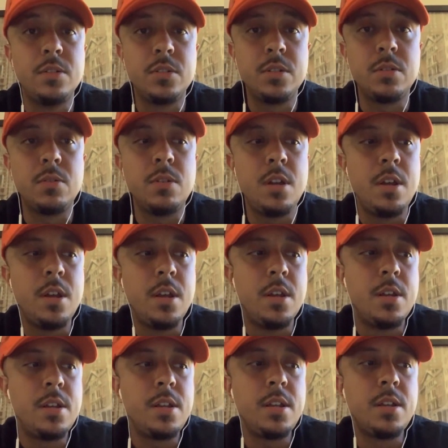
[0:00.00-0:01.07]
So
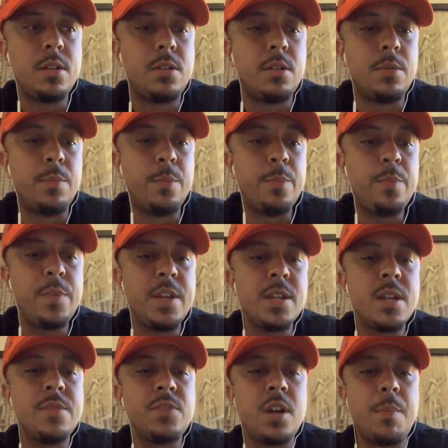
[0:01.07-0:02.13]
it
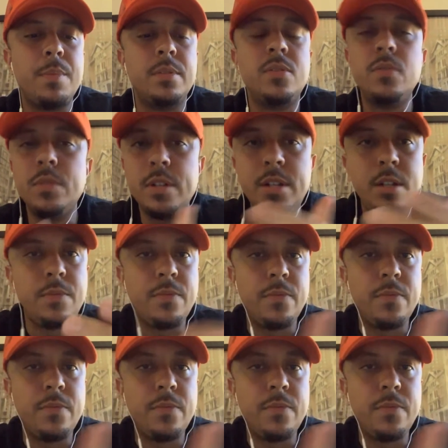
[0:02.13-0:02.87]
gives opportunity